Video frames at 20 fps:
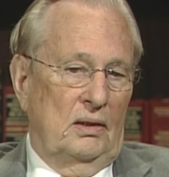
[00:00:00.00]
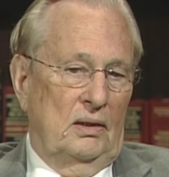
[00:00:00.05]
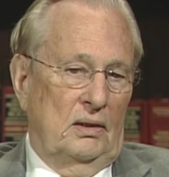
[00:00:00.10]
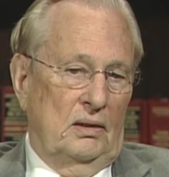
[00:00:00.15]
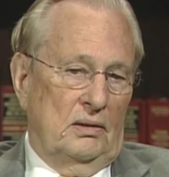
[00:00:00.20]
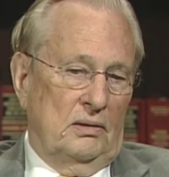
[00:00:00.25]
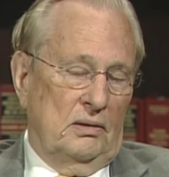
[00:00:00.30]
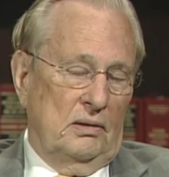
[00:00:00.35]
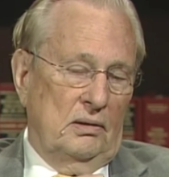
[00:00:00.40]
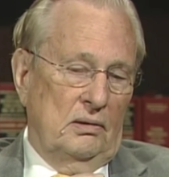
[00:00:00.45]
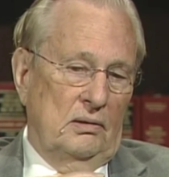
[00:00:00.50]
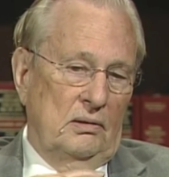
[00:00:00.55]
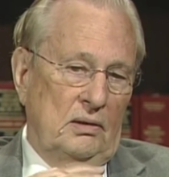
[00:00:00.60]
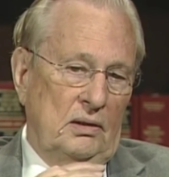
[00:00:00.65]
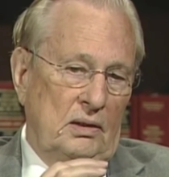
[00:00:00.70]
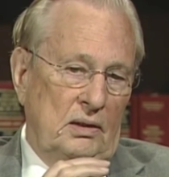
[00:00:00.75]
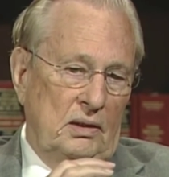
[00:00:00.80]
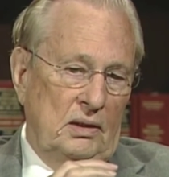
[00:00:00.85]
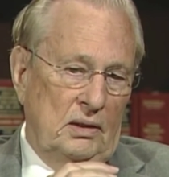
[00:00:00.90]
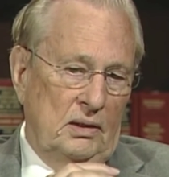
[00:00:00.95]
Yes,
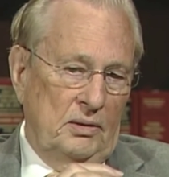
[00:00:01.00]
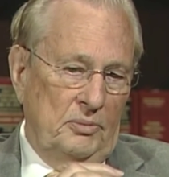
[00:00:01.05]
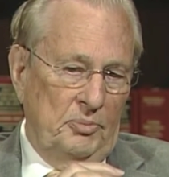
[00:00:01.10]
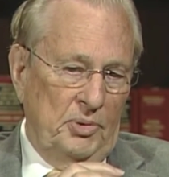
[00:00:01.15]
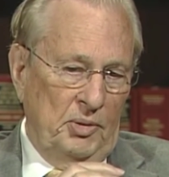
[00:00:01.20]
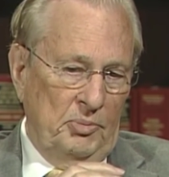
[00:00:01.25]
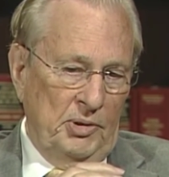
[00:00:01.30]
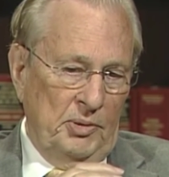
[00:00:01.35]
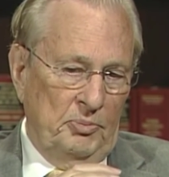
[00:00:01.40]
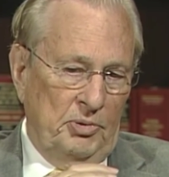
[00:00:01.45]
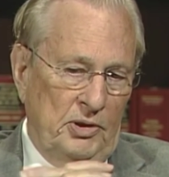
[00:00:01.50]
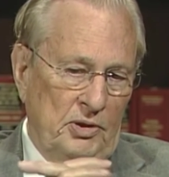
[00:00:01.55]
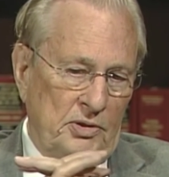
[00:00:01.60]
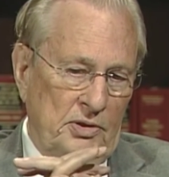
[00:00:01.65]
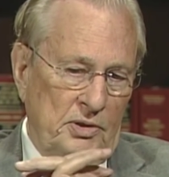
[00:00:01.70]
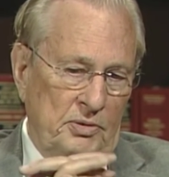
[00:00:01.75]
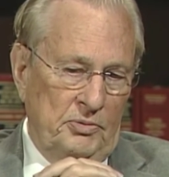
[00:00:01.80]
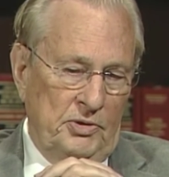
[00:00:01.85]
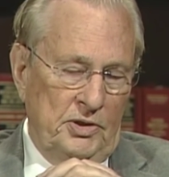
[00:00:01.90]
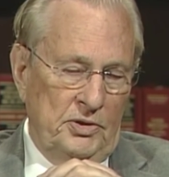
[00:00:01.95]
the uh, Public
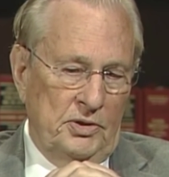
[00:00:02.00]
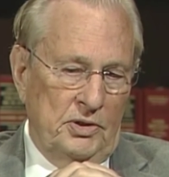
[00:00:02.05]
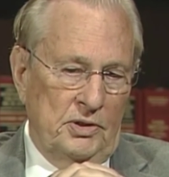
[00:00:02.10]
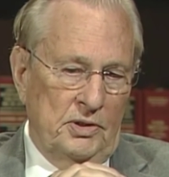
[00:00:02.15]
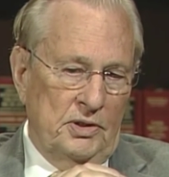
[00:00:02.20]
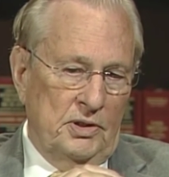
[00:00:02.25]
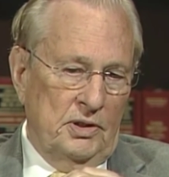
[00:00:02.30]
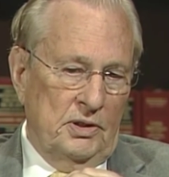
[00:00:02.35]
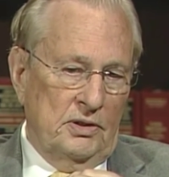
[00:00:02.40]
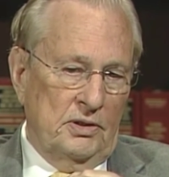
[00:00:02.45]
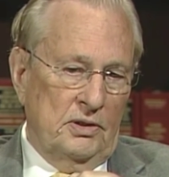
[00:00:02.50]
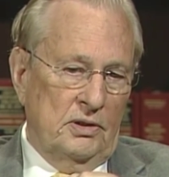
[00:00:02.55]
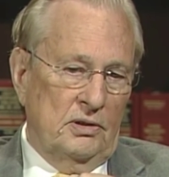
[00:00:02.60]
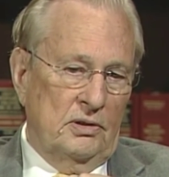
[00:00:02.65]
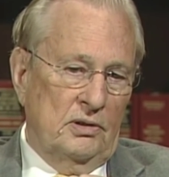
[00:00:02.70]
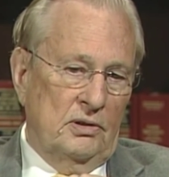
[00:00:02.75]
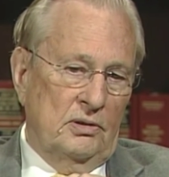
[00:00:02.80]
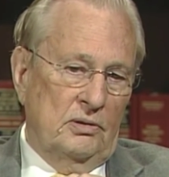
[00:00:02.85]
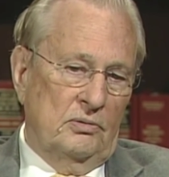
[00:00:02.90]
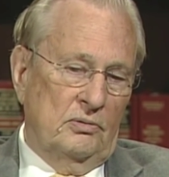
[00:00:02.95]
Policy Research
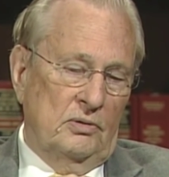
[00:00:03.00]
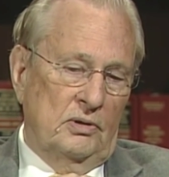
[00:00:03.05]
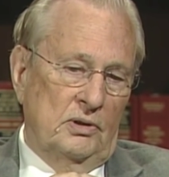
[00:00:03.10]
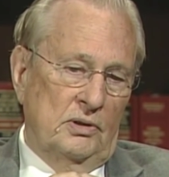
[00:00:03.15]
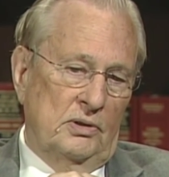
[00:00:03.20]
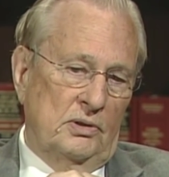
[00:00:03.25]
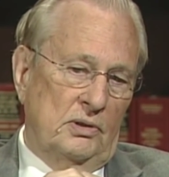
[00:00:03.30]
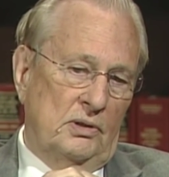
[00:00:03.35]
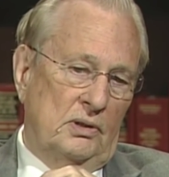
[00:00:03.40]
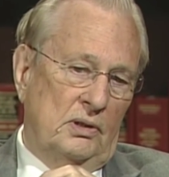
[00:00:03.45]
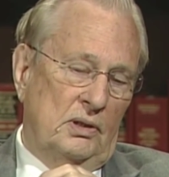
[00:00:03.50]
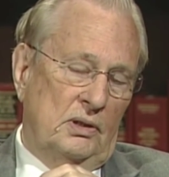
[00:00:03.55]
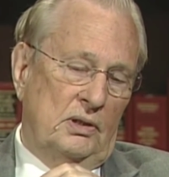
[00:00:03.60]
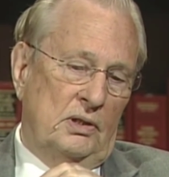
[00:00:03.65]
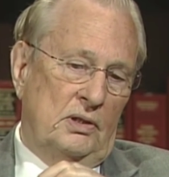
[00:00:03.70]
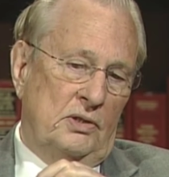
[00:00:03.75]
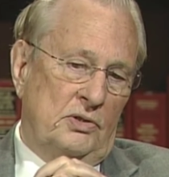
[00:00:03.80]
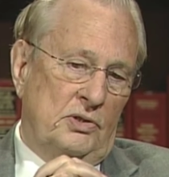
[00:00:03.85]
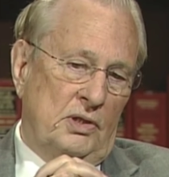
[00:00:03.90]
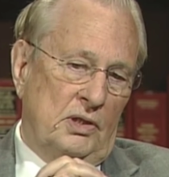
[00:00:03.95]
Institute was
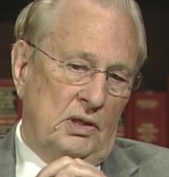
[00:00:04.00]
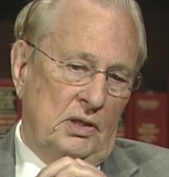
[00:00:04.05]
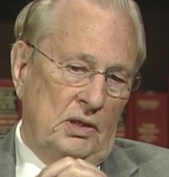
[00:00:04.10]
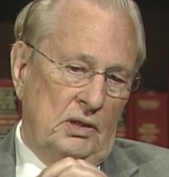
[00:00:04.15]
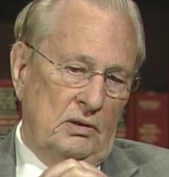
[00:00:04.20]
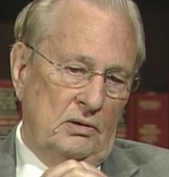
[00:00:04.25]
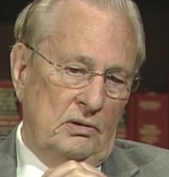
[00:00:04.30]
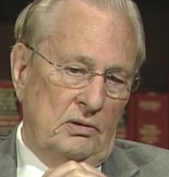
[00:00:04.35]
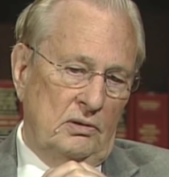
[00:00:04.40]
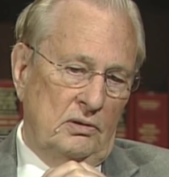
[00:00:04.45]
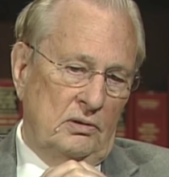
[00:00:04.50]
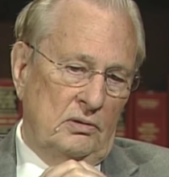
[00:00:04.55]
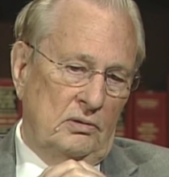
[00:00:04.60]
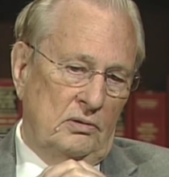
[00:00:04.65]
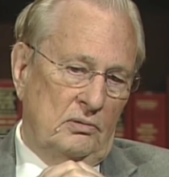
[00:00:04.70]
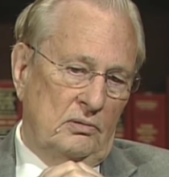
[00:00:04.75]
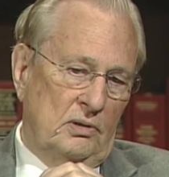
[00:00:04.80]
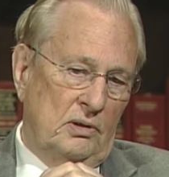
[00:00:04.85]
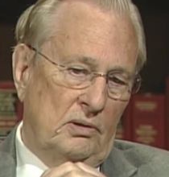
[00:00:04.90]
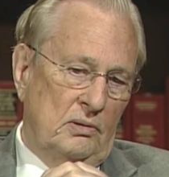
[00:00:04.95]
designed
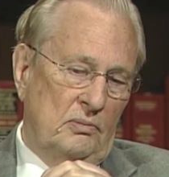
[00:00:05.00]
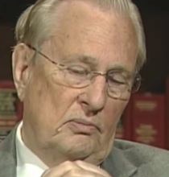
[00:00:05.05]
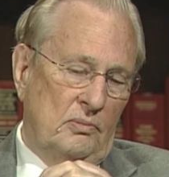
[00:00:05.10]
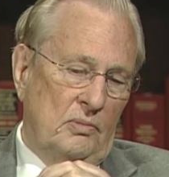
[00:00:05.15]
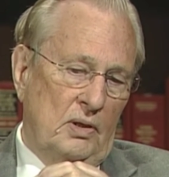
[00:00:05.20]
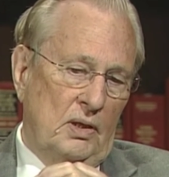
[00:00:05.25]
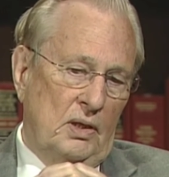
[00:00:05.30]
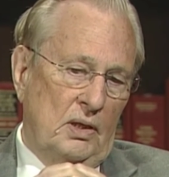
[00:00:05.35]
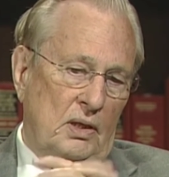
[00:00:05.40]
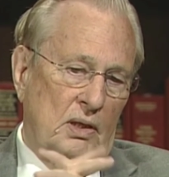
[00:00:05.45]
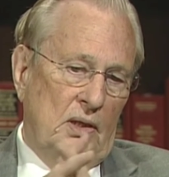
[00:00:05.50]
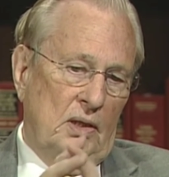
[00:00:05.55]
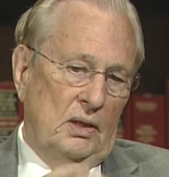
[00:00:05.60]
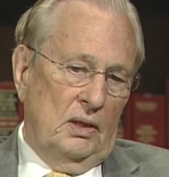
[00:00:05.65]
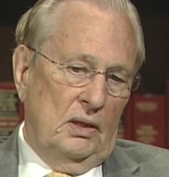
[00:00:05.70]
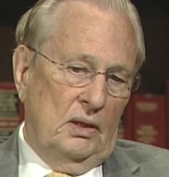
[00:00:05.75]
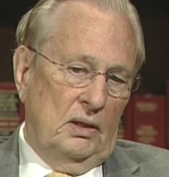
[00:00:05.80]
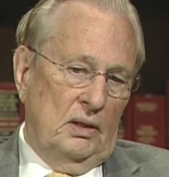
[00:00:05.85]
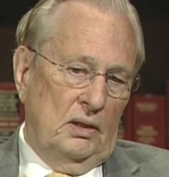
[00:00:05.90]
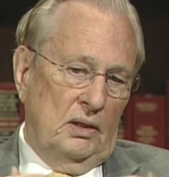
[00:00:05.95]
to
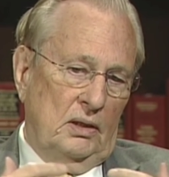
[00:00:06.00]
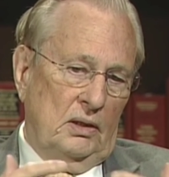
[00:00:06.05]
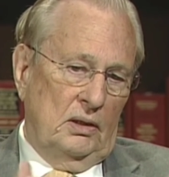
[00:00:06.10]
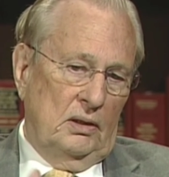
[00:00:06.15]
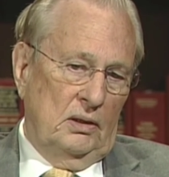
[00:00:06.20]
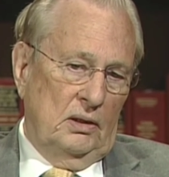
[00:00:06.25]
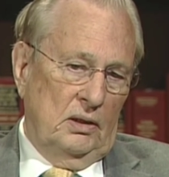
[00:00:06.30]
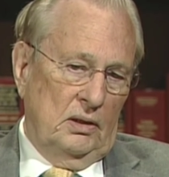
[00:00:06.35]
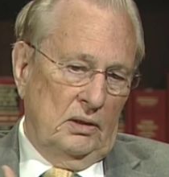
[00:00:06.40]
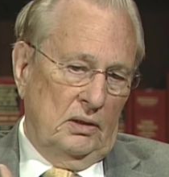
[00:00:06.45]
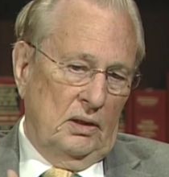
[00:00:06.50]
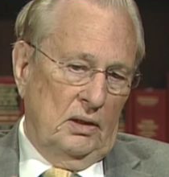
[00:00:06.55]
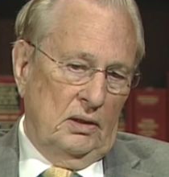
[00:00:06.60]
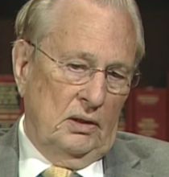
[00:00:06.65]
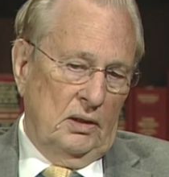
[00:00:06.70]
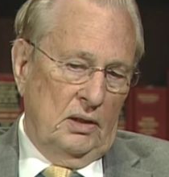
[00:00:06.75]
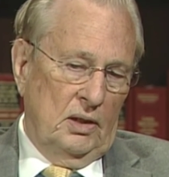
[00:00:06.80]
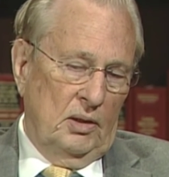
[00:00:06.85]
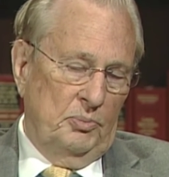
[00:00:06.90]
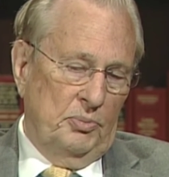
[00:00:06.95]
in, in,
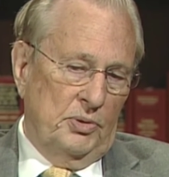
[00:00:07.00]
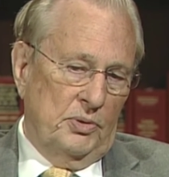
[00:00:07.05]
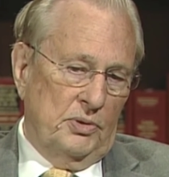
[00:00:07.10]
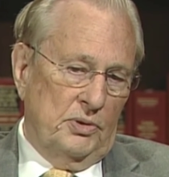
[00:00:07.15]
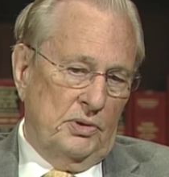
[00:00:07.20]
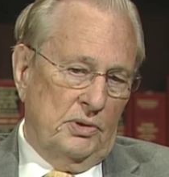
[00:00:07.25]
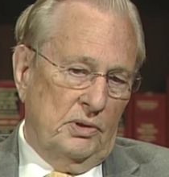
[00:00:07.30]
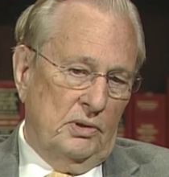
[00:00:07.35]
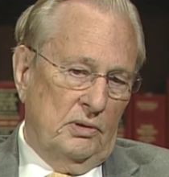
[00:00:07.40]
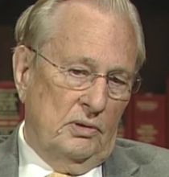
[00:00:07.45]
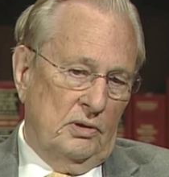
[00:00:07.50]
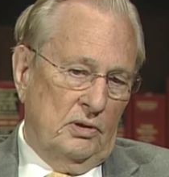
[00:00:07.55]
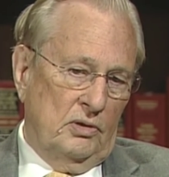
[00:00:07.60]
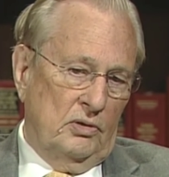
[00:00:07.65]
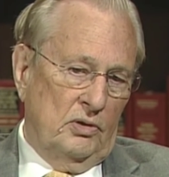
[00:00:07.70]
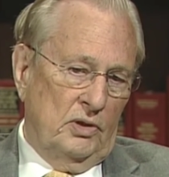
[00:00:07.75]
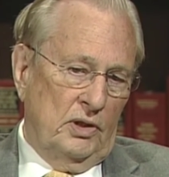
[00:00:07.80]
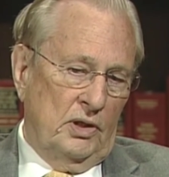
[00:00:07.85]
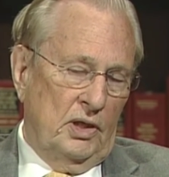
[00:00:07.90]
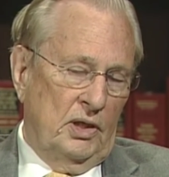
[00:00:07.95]
encompass the
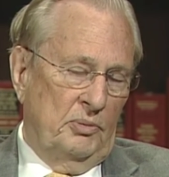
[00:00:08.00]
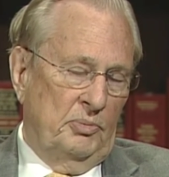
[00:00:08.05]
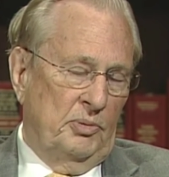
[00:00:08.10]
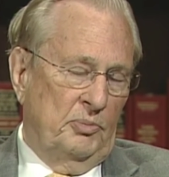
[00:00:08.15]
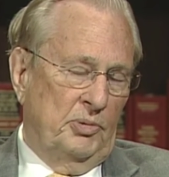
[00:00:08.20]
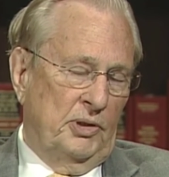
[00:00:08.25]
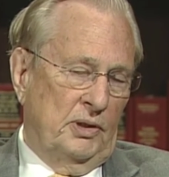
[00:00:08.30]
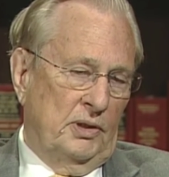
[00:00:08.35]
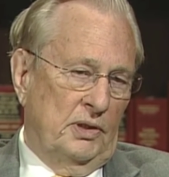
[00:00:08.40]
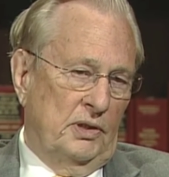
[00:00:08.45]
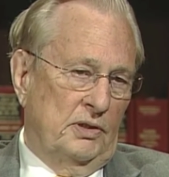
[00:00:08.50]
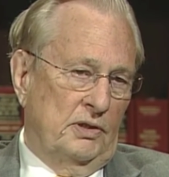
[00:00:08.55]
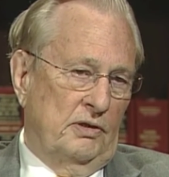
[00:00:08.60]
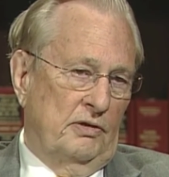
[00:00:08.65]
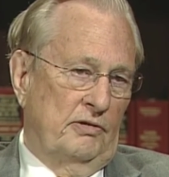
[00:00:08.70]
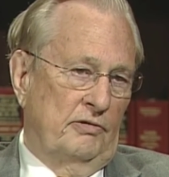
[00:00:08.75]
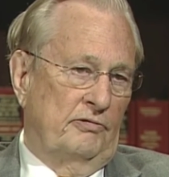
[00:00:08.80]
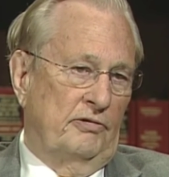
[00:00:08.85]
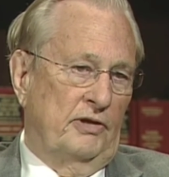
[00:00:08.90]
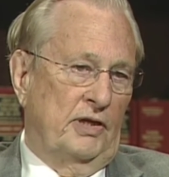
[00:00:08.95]
core capabilities
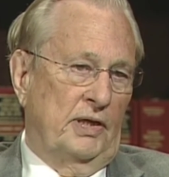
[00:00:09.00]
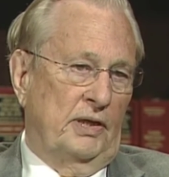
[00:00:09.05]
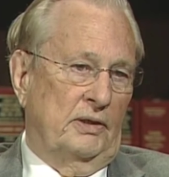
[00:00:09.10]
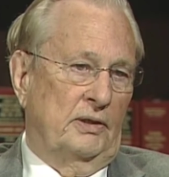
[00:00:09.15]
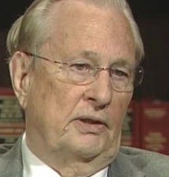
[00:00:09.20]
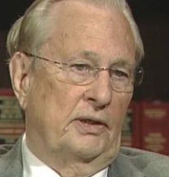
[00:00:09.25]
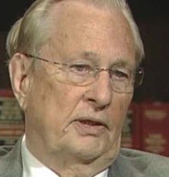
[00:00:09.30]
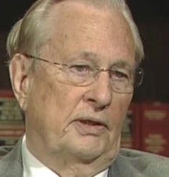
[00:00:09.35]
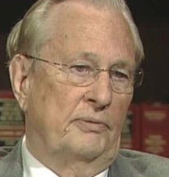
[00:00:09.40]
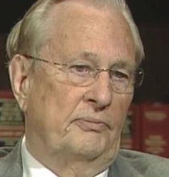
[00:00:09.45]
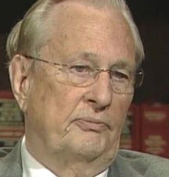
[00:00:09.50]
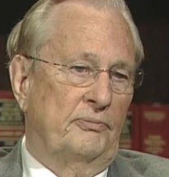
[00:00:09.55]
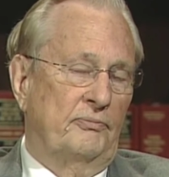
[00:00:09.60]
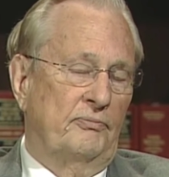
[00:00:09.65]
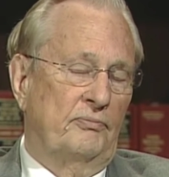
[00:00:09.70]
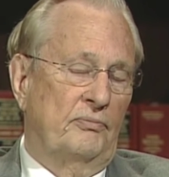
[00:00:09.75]
of the faculty